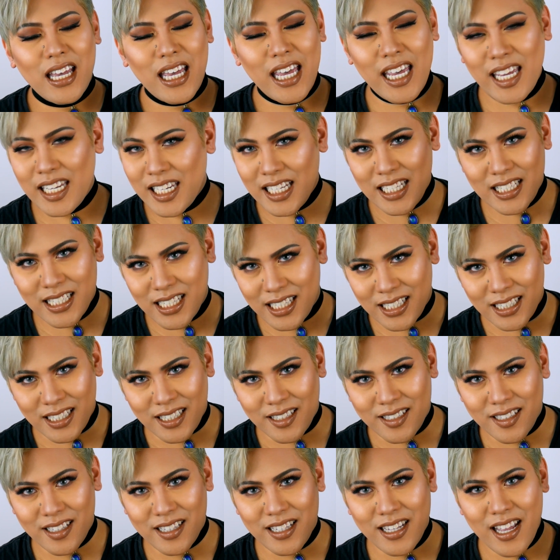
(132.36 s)
It isn't.
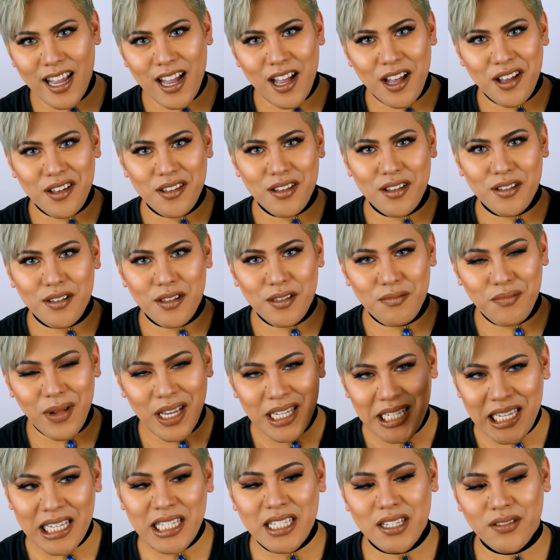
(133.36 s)
Now, my
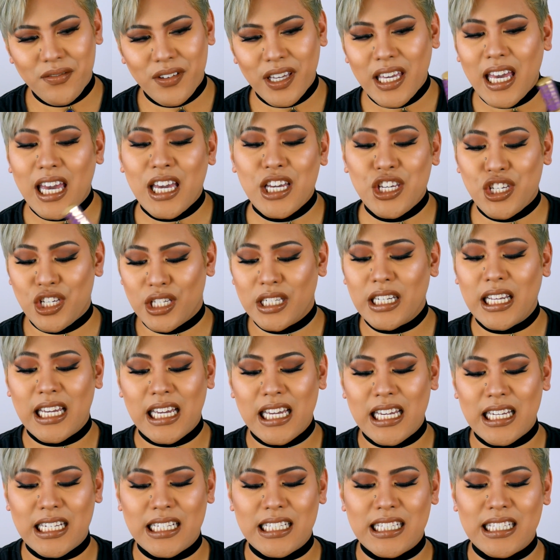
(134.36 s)
justification
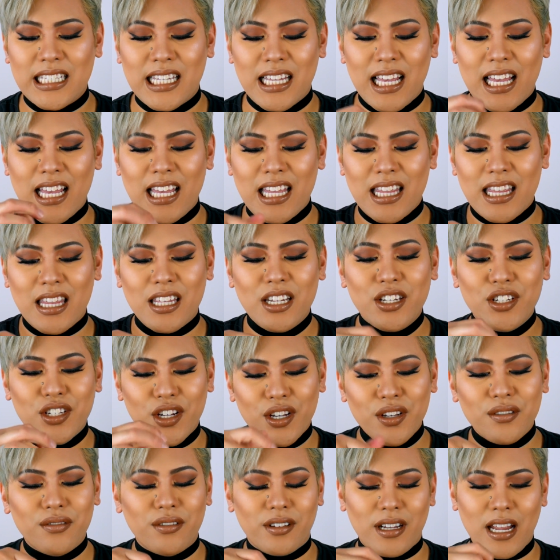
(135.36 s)
is the
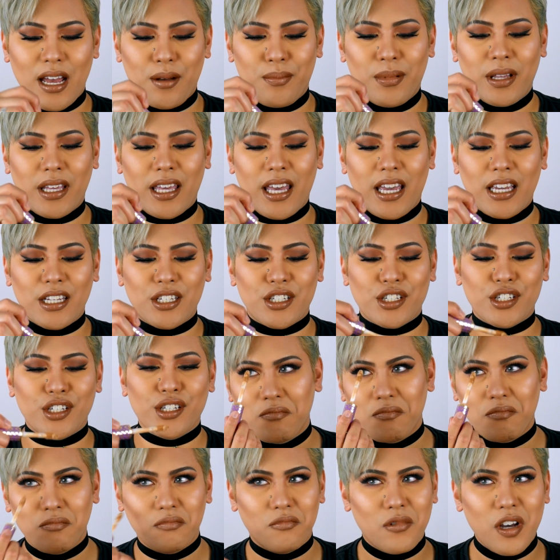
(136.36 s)
doe foot
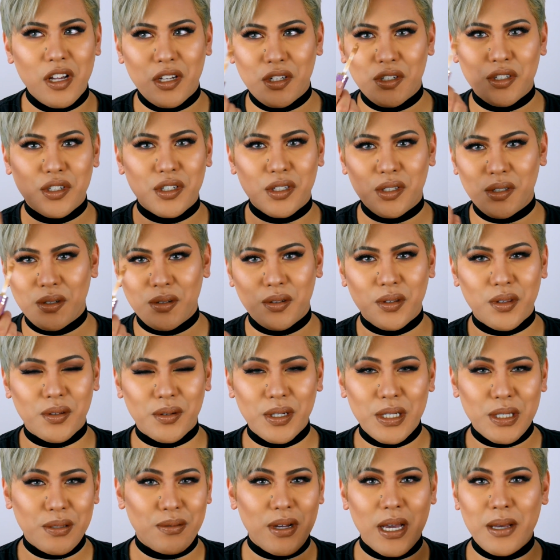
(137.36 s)
applicator. 1, 2,
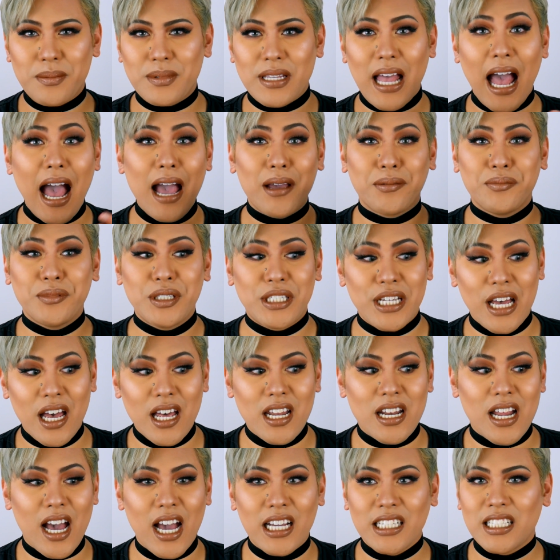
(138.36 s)
3 swipes, I'm
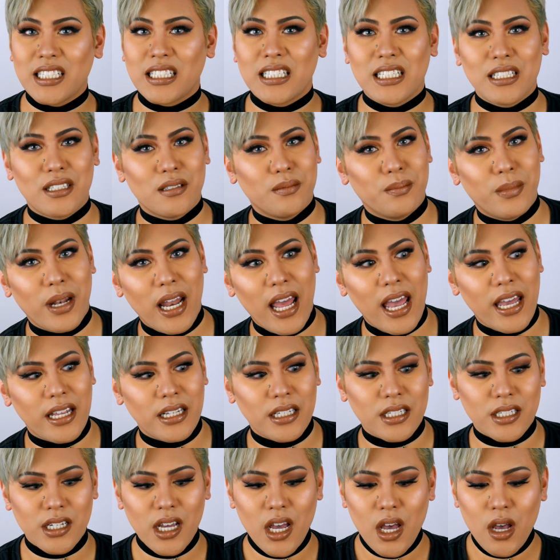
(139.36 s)
done. I just need to
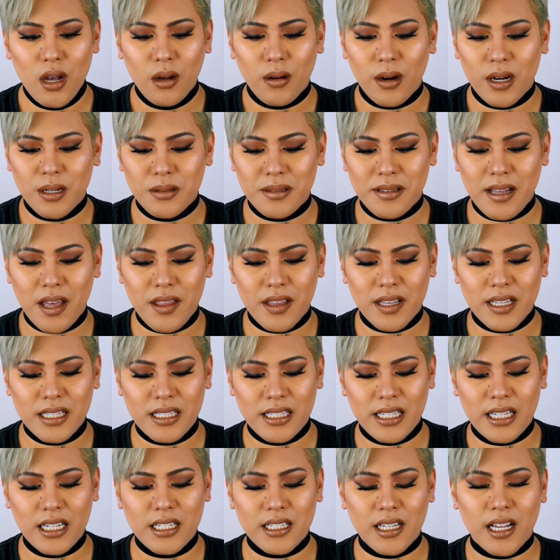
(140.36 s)
blend. Whereas with other
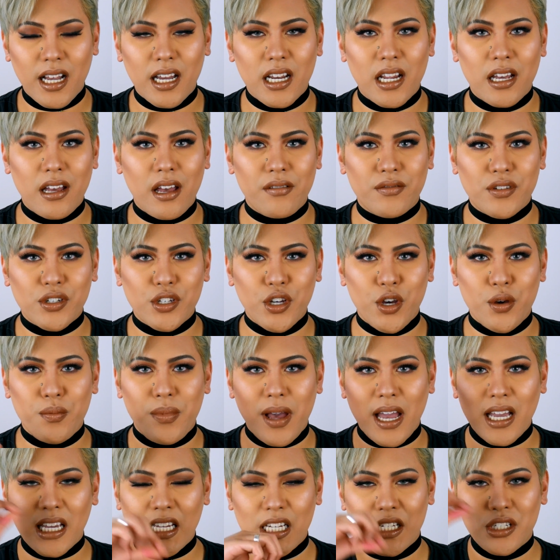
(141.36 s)
concealers, I kind of have to go
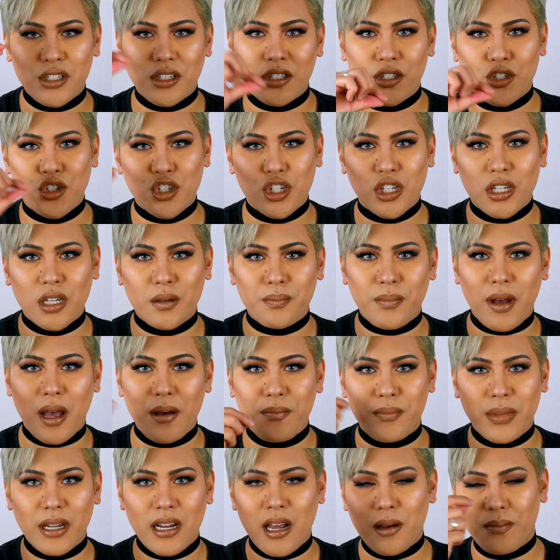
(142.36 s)
back into the tube,
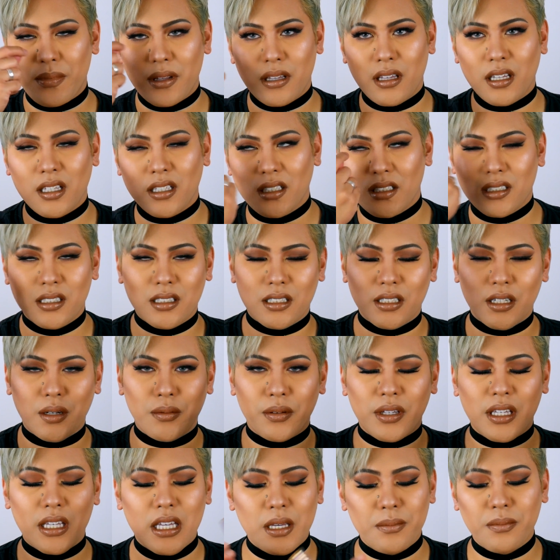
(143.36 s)
pump it up, and then just, you know,
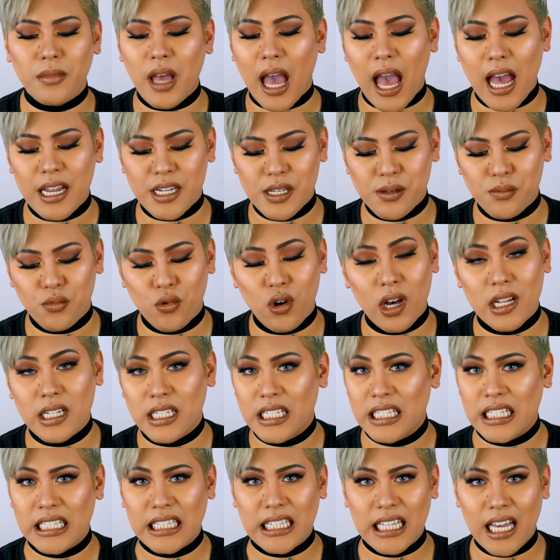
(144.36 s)
keep adding more
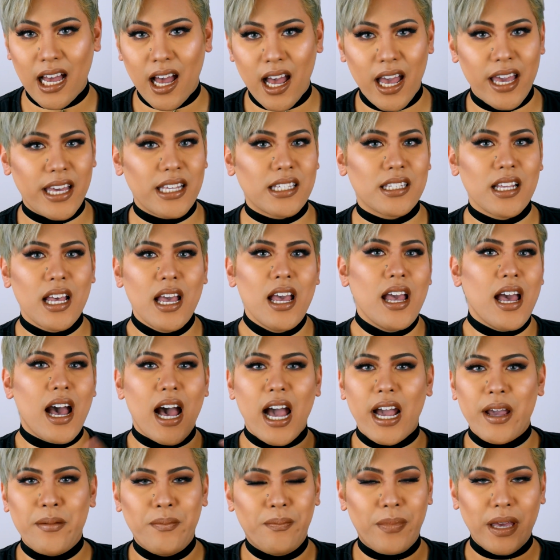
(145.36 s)
underneath the eyes.
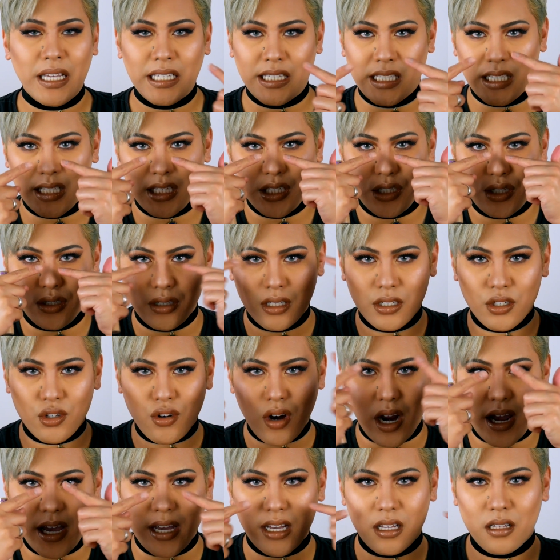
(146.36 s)
I basically do the
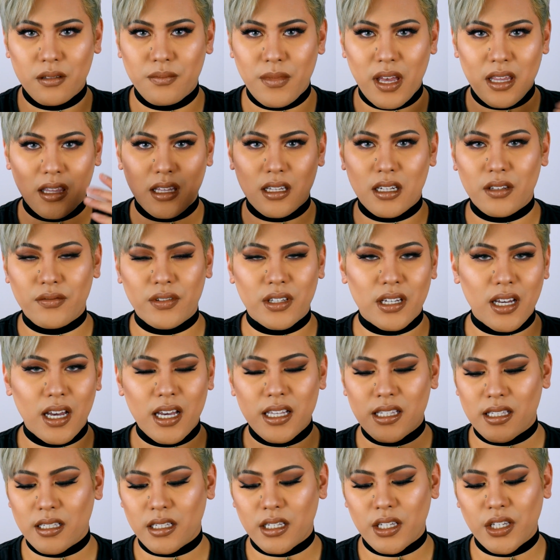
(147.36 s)
triangle method if you
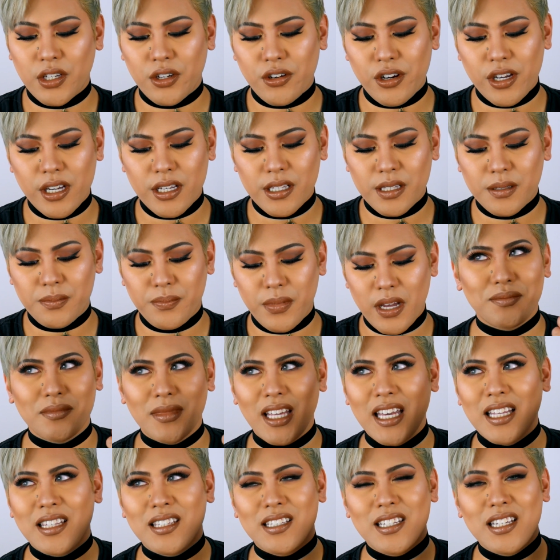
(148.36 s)
guys are curious, but
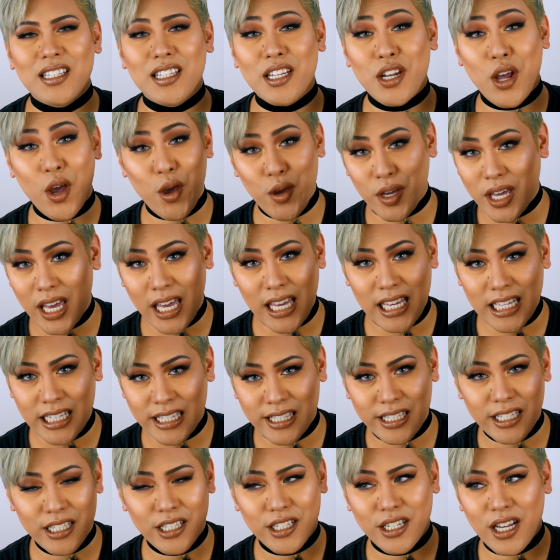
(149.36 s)
it's just an okay
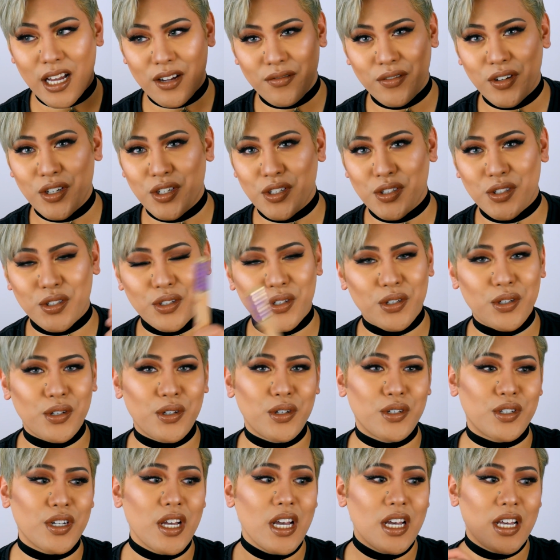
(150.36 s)
concealer. Coverage is
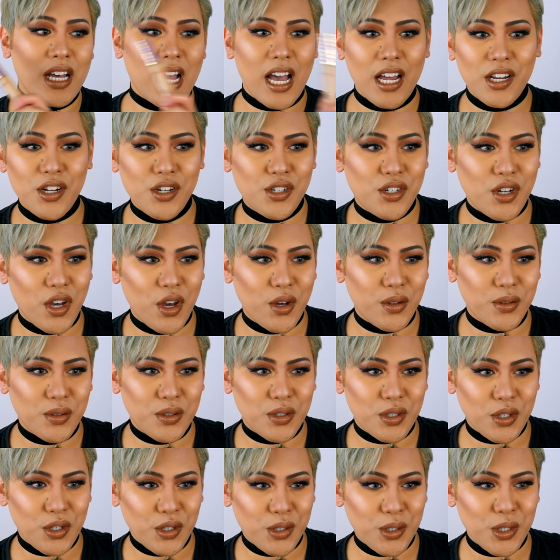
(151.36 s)
good,
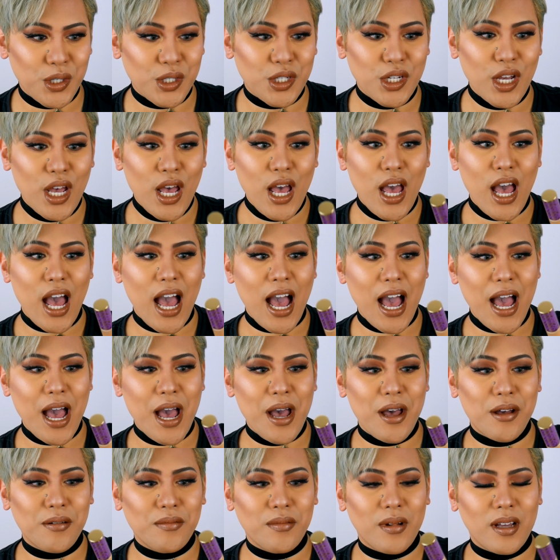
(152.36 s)
undertone's good.
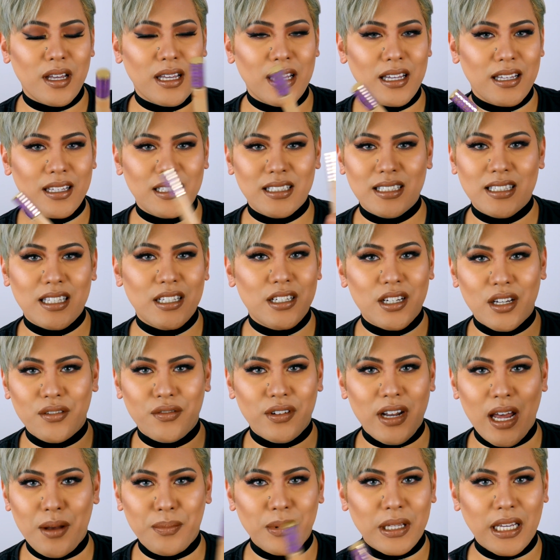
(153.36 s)
It's the doe
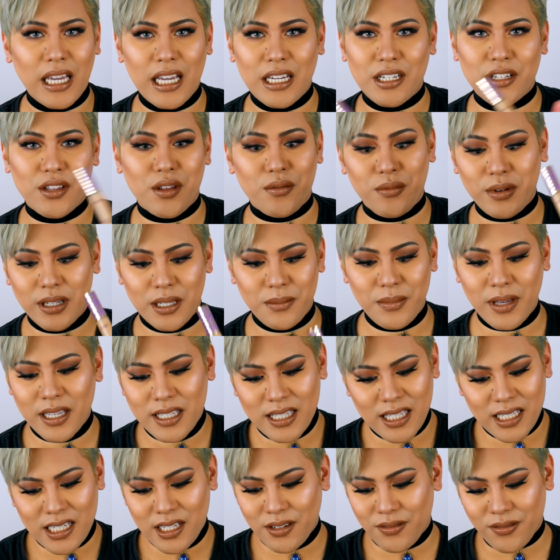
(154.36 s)
foot applicator that really
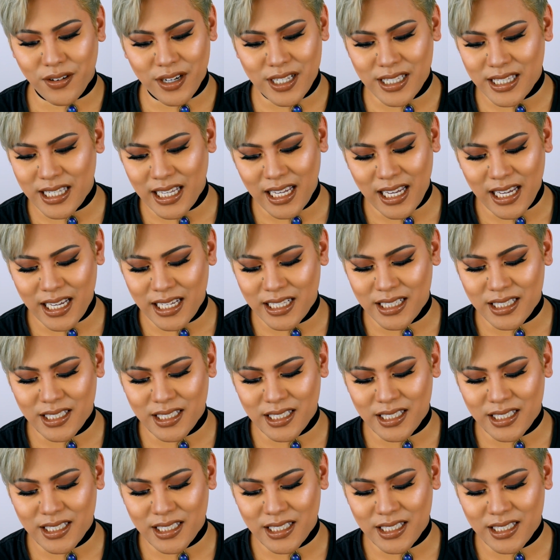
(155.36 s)
makes the difference here.